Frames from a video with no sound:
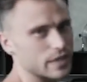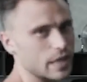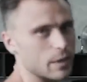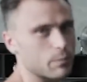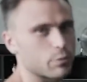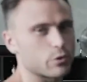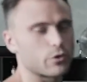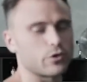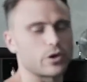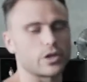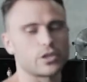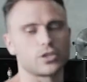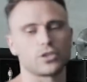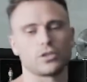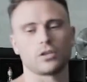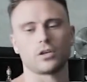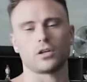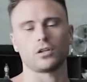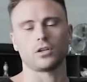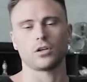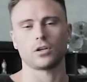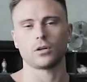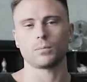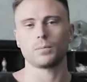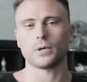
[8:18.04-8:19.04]
that progression, a
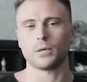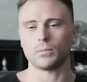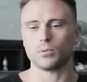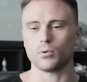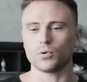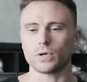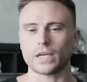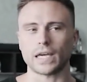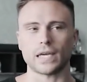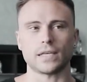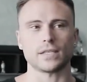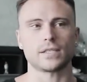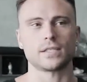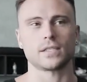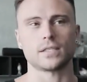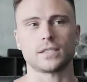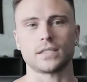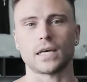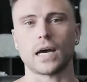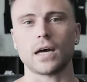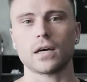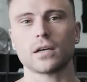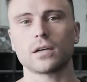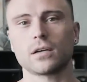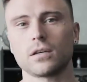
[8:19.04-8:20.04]
lot of people get
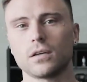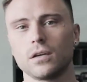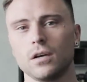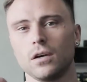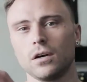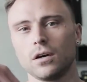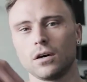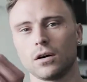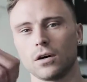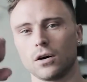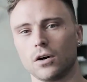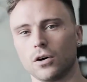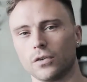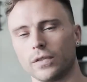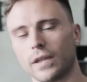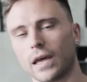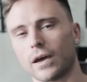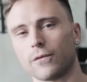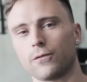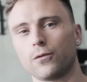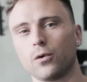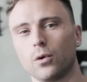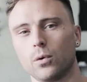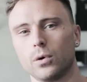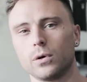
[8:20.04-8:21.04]
stuck on
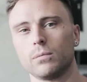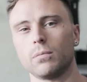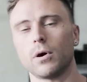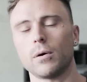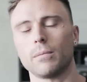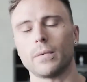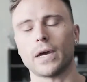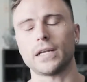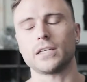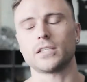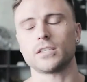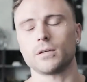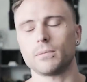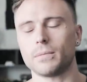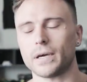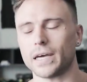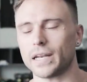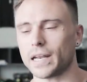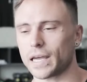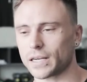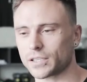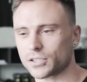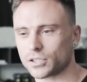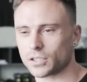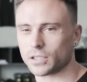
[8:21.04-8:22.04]
that forward momentum
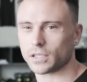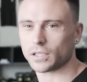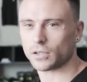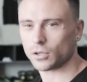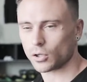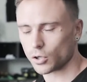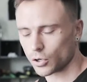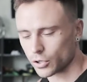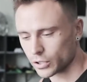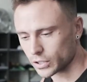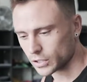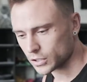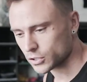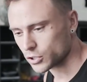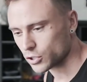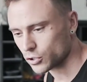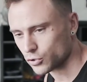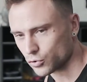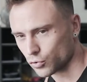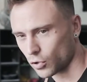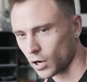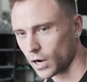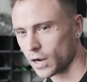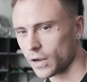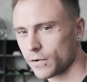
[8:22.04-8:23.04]
and actually learning to
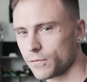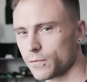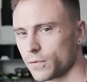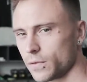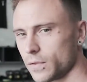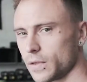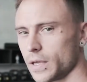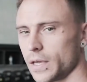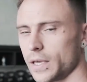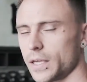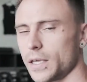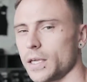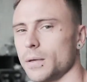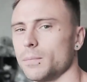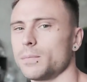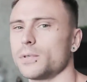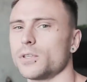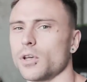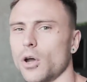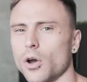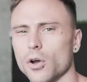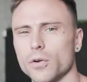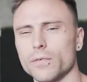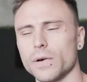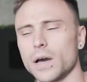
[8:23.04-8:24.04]
drive their hips
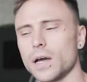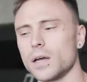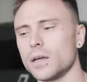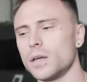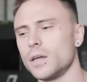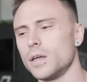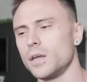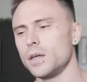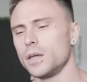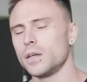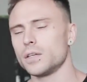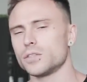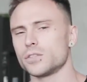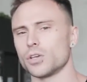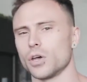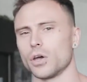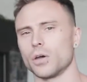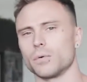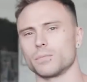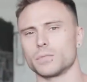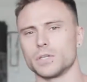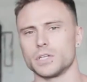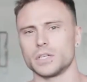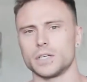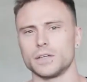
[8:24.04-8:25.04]
over. So
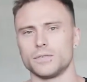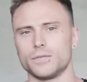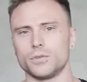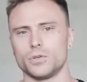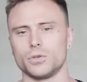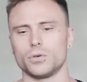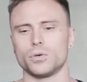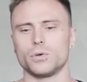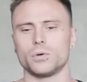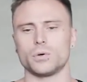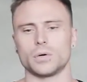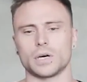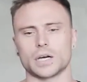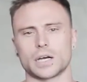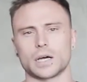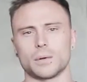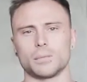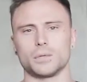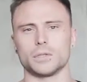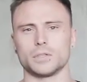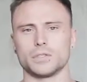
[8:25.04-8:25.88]
I'm going to give you a couple